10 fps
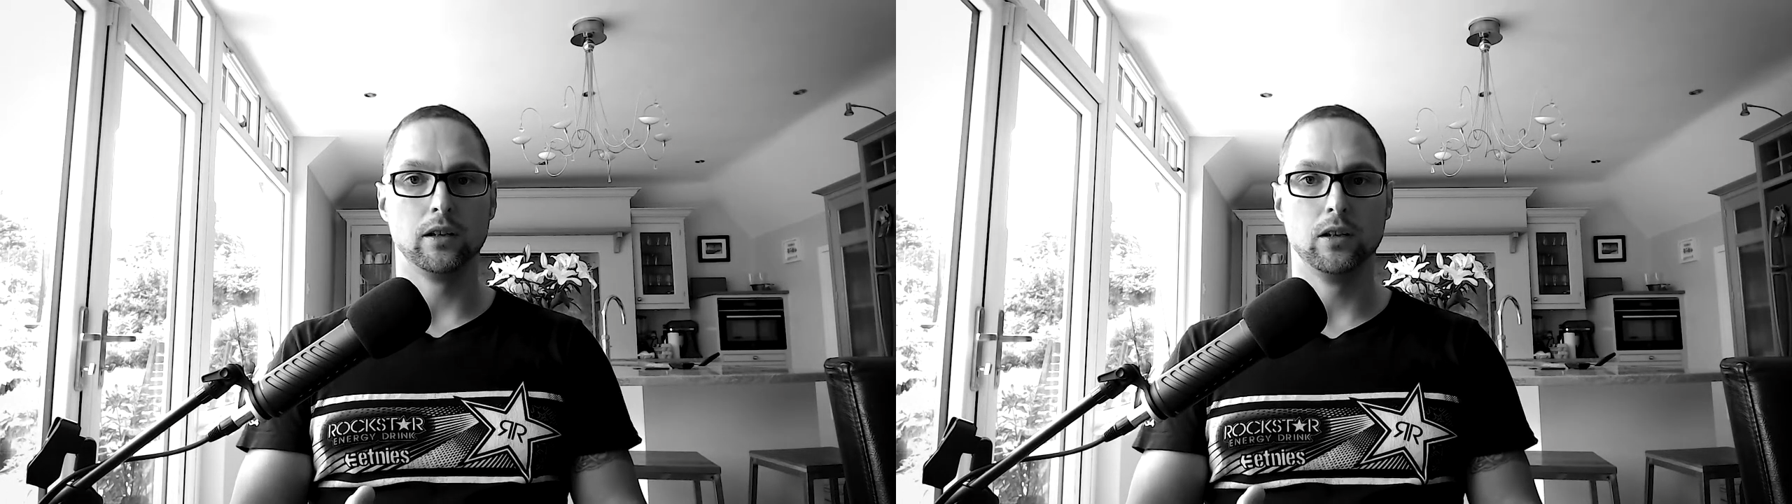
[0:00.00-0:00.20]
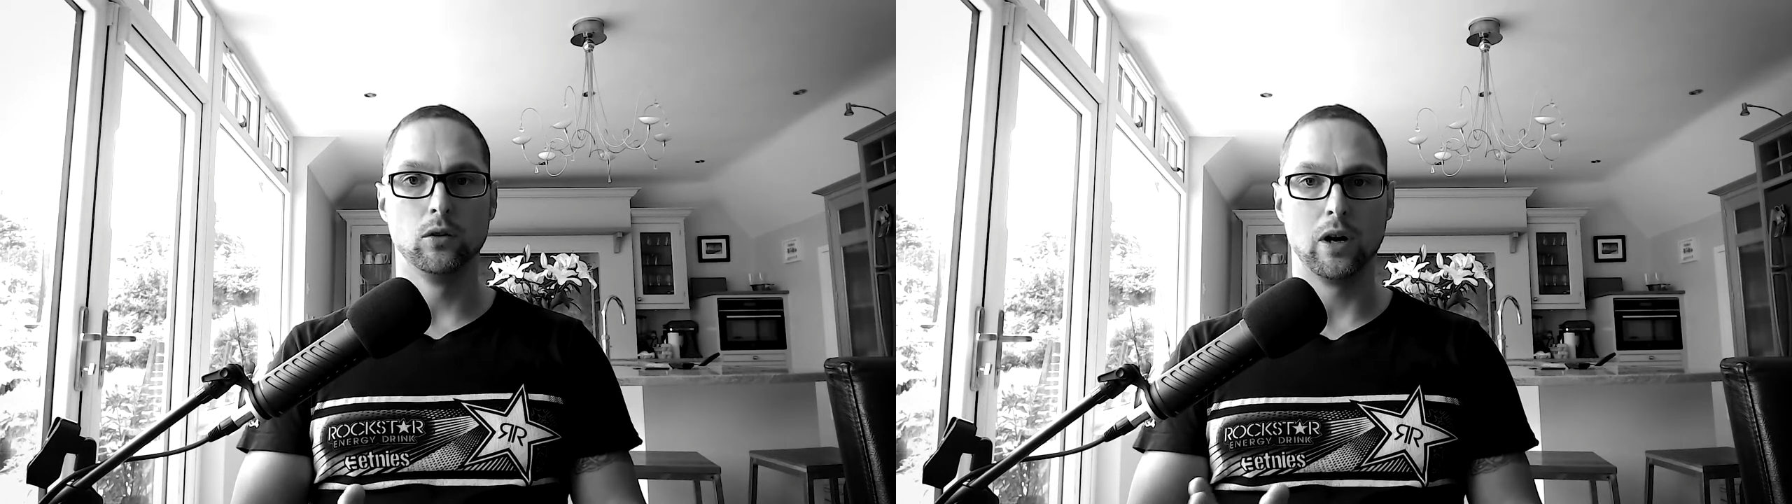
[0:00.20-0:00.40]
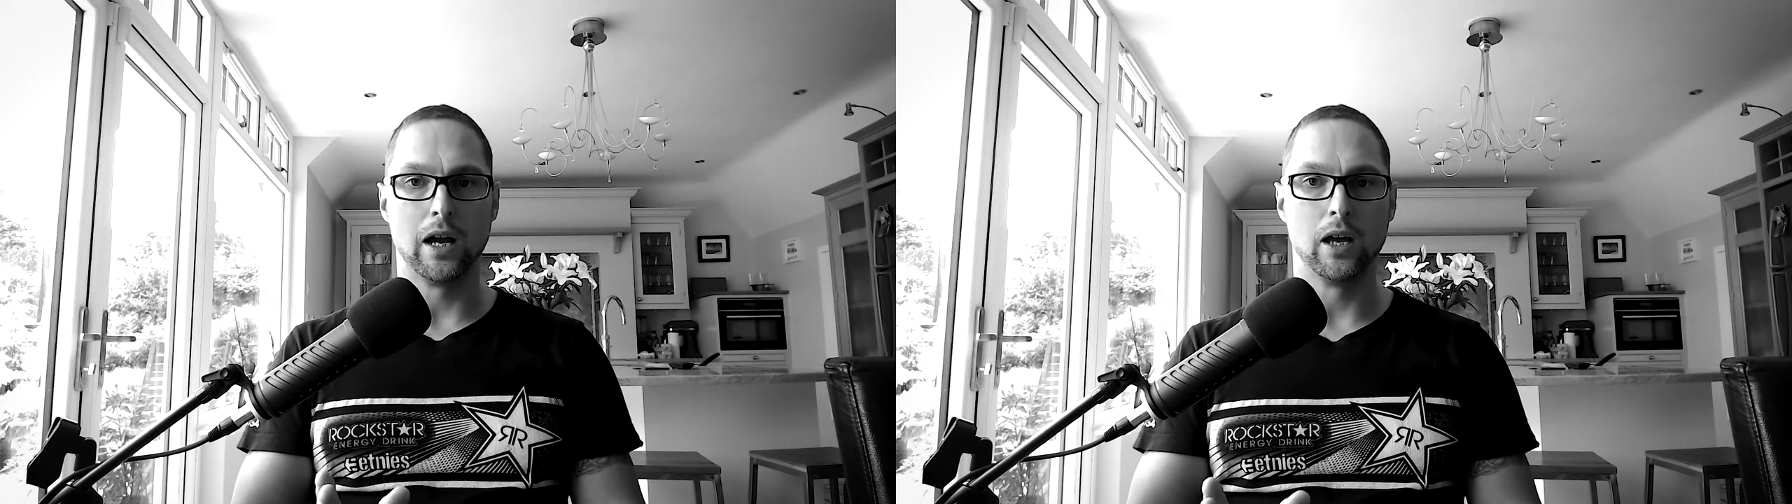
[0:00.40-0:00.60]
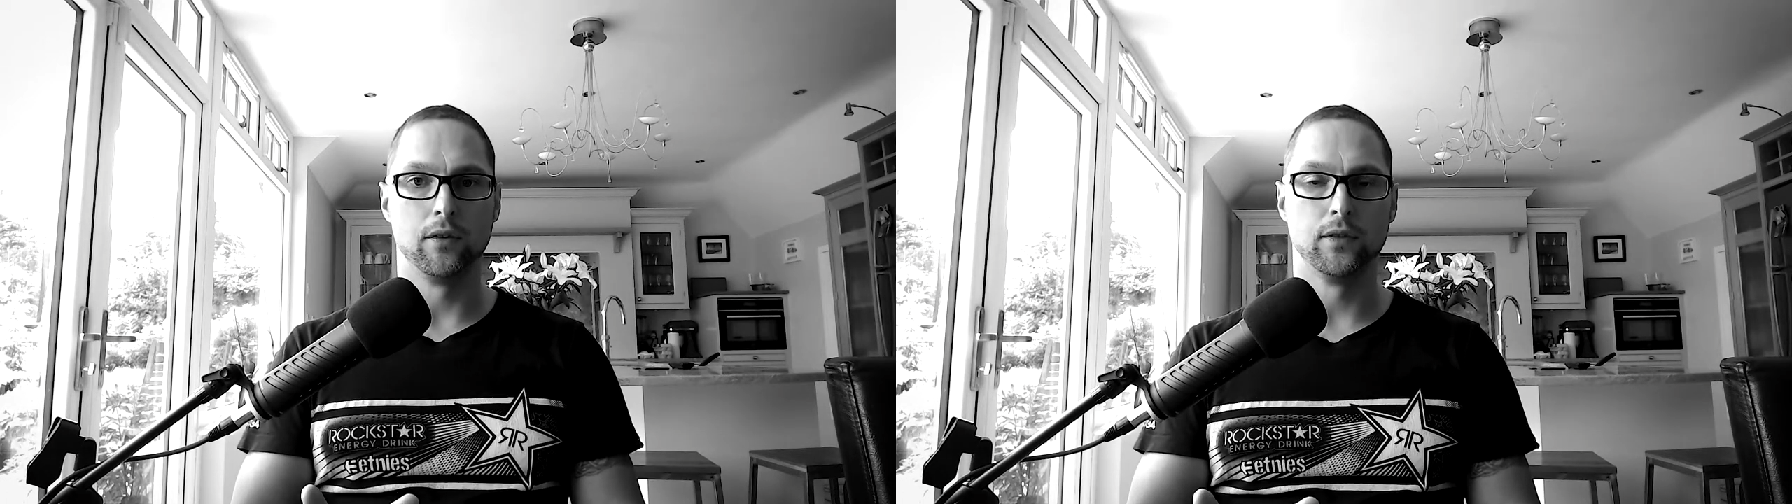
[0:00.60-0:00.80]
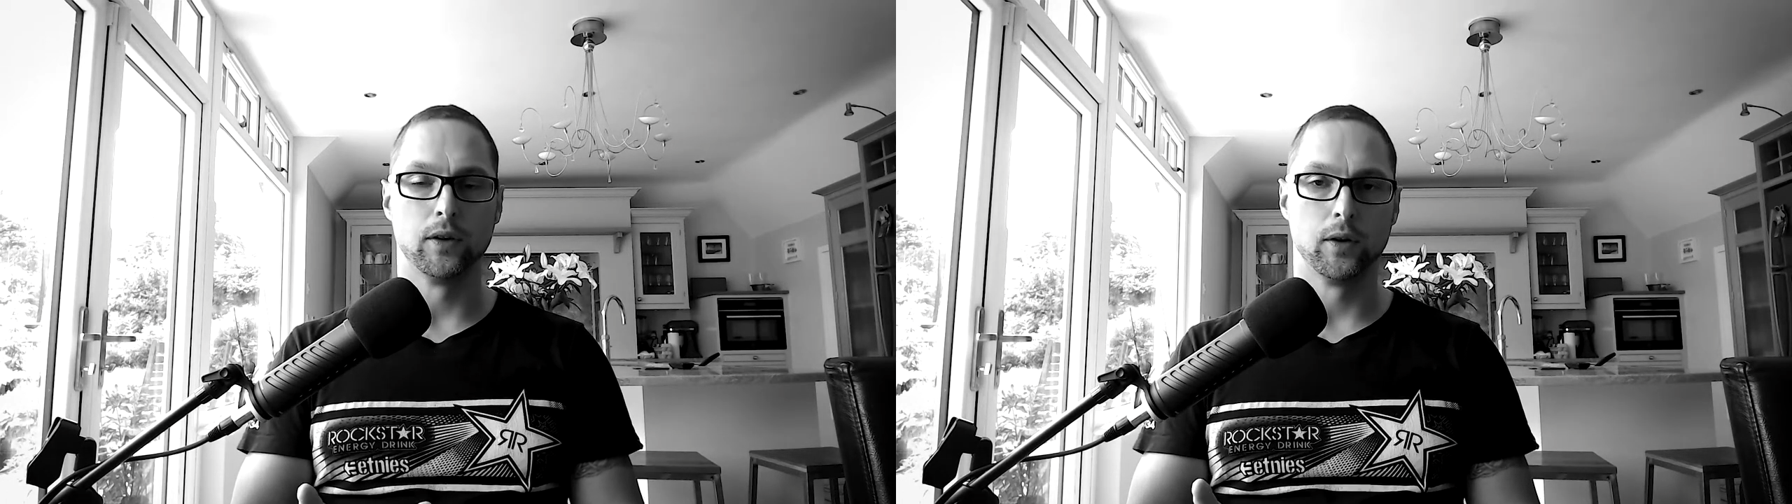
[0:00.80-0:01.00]
you
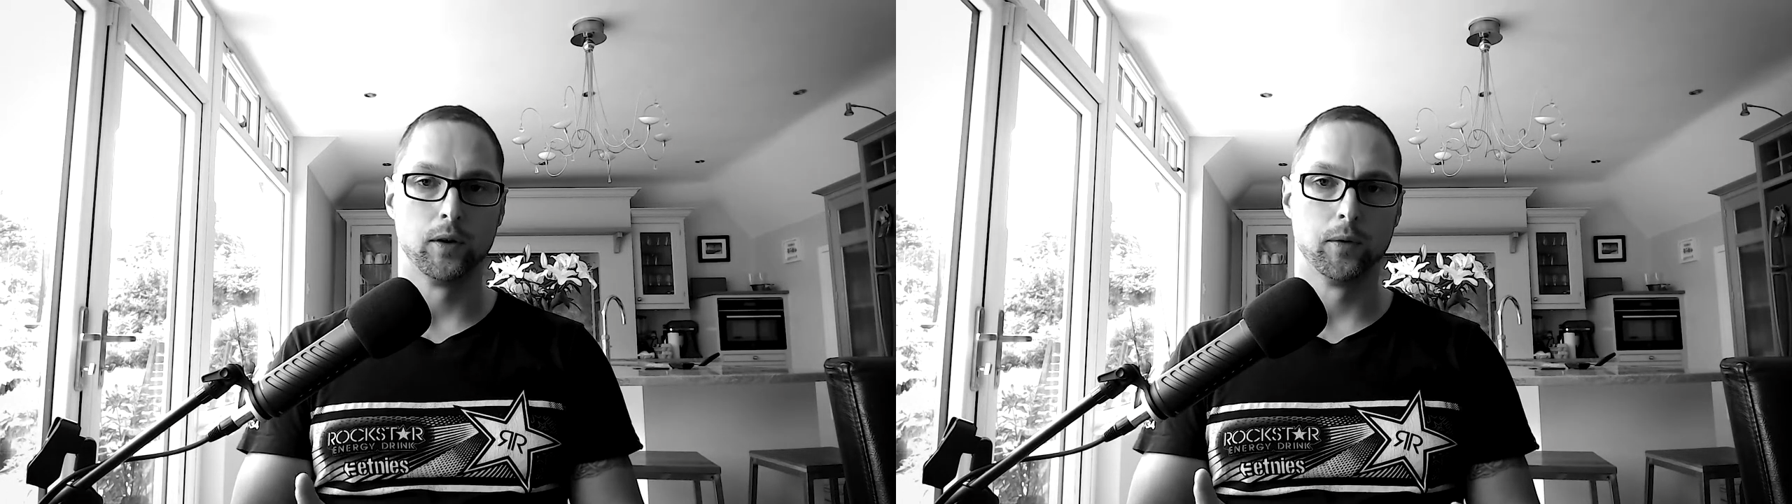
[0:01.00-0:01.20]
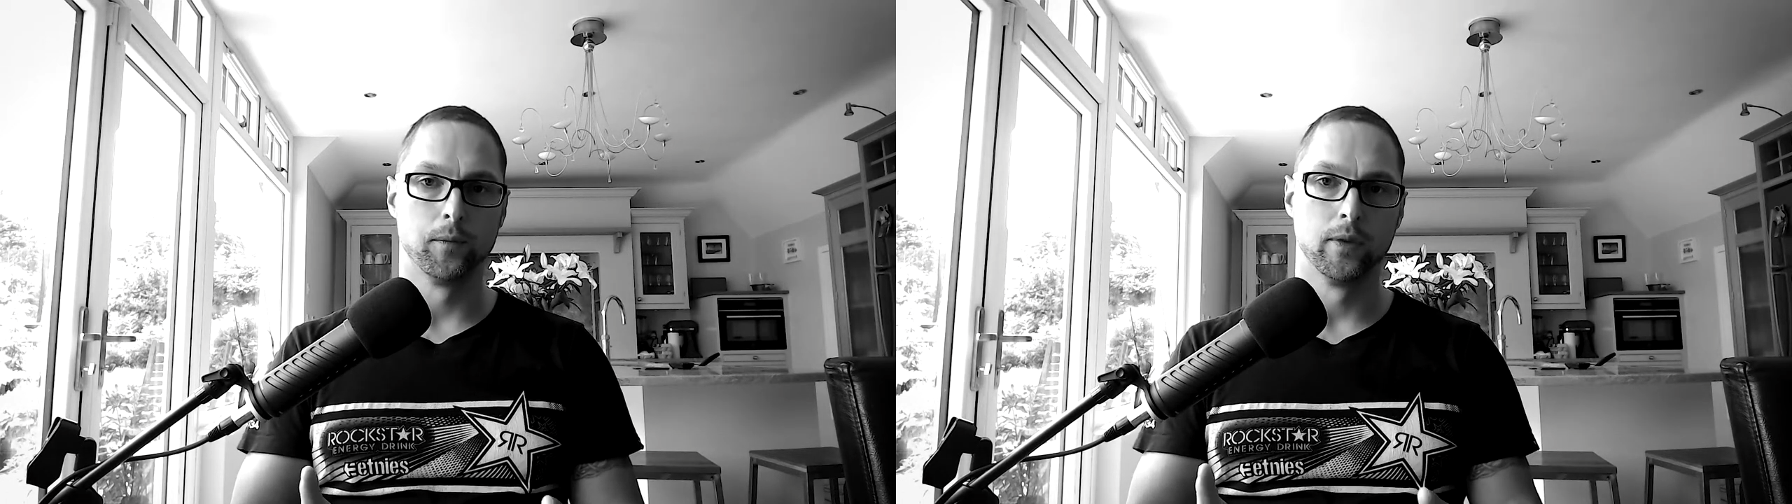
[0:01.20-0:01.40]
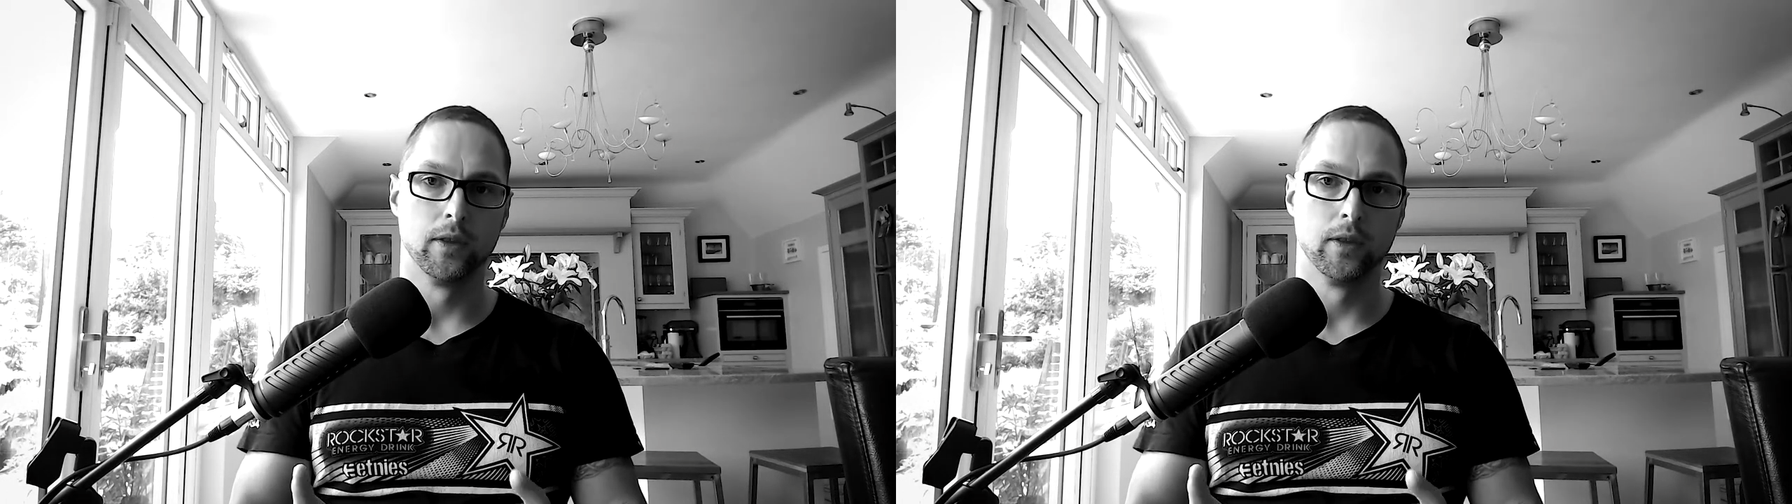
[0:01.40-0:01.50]
have the,